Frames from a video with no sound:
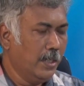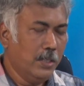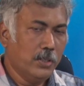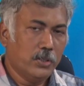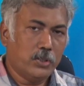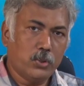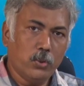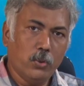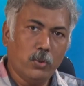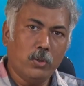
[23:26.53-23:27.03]

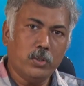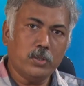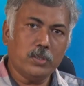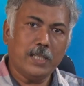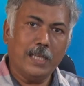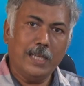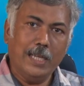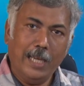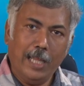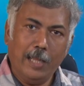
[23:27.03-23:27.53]
stores
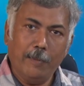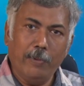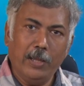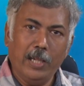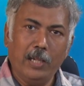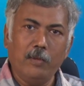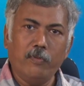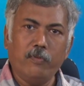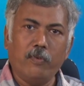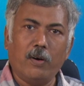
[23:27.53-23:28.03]
the
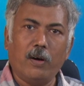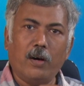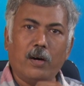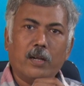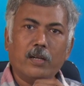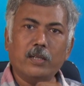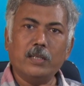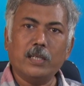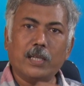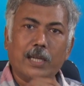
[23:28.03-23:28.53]
label
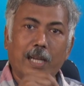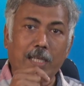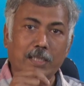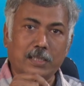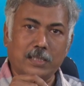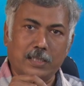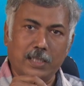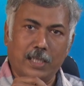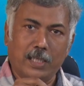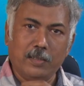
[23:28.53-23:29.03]
for
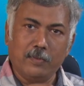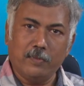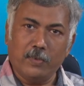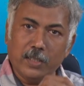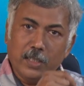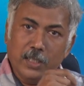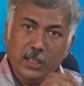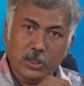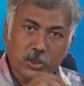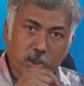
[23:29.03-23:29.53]
cluster
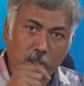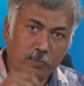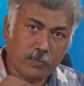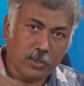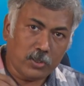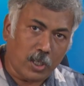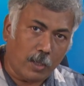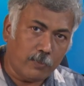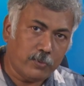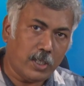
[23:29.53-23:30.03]
for each of
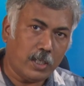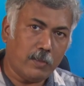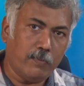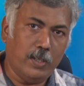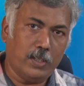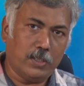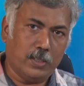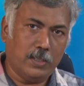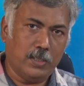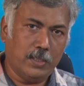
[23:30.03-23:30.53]
this
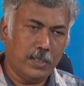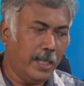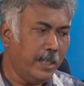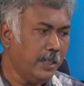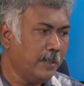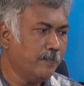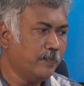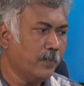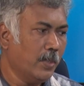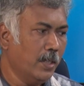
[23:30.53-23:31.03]
observation right.